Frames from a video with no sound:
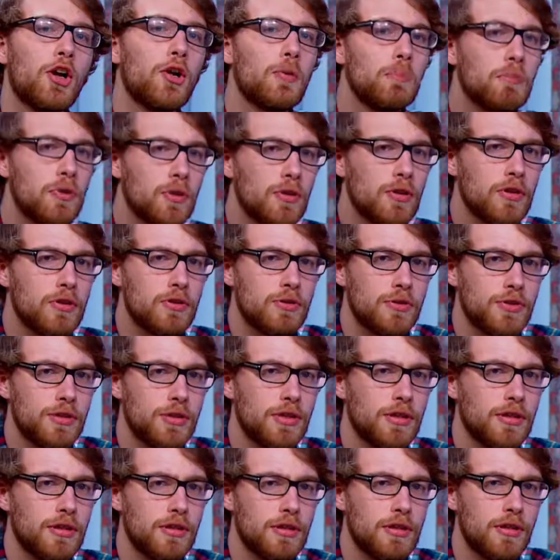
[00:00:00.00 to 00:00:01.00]

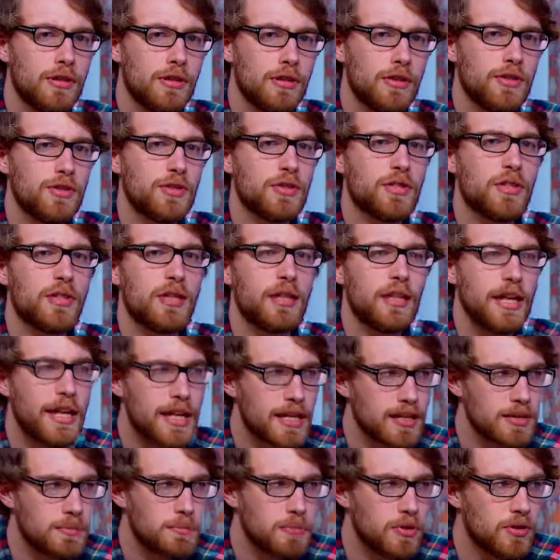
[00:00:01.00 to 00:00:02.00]
pollution, there's
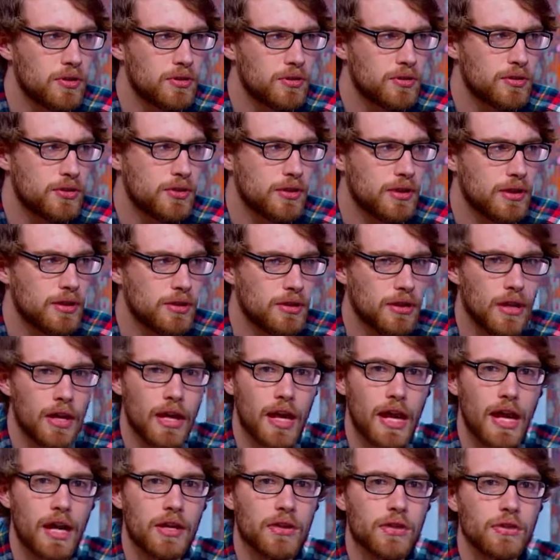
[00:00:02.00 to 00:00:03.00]
land pollution,
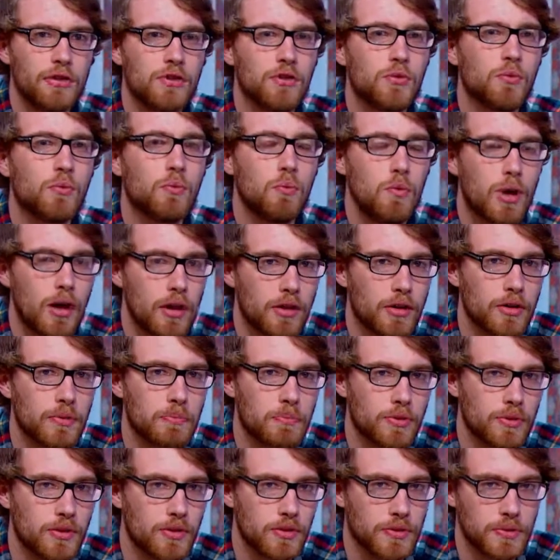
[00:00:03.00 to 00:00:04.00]
and there's water
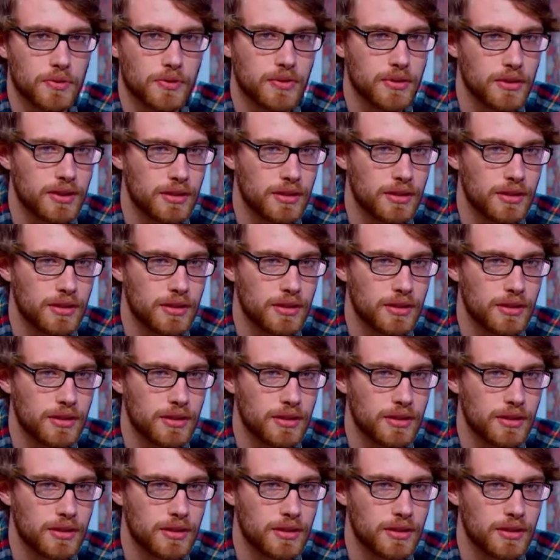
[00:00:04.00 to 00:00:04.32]
pollution.